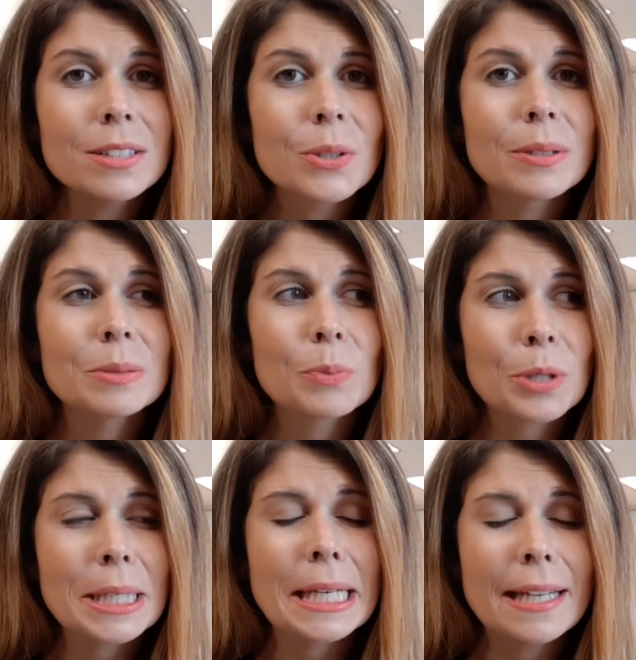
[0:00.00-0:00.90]
So I was
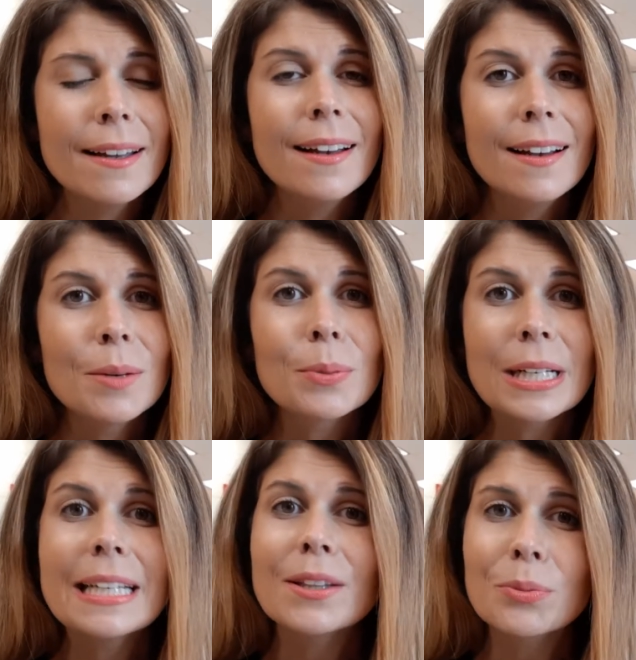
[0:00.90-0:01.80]
pretty
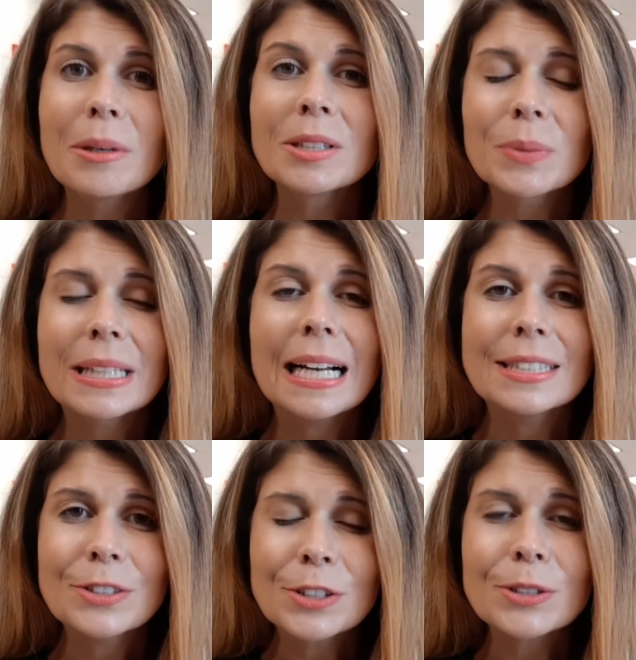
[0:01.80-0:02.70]
pretty thrilled with
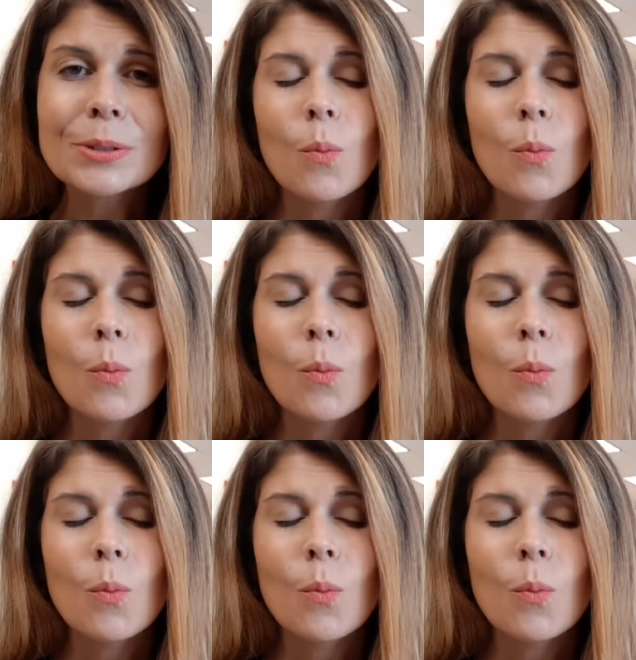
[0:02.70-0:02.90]
that too.